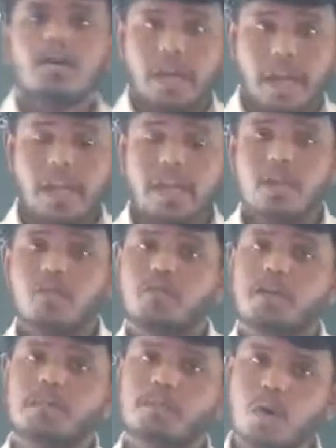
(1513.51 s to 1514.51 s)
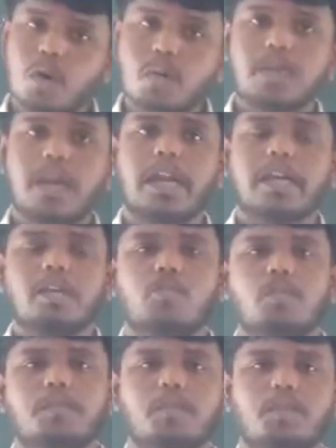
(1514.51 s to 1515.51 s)
adding one more plant in
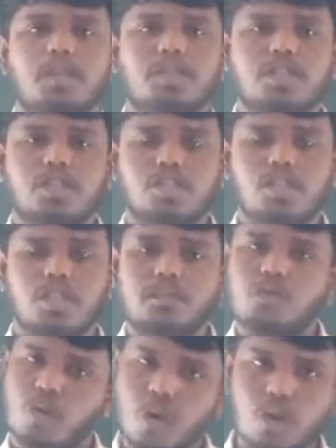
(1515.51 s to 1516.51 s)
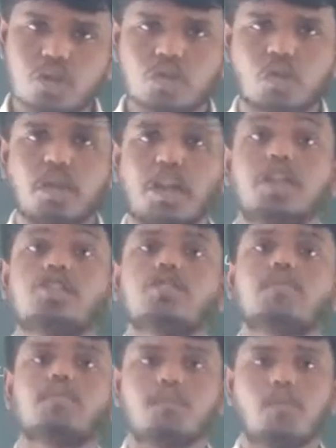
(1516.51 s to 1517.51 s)
your production system, you also
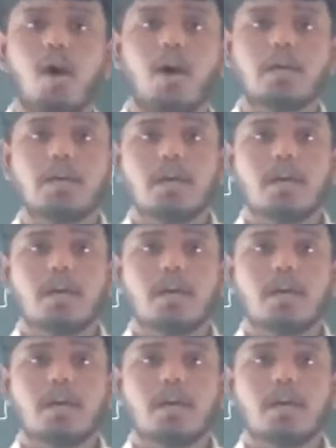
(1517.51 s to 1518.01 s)
need more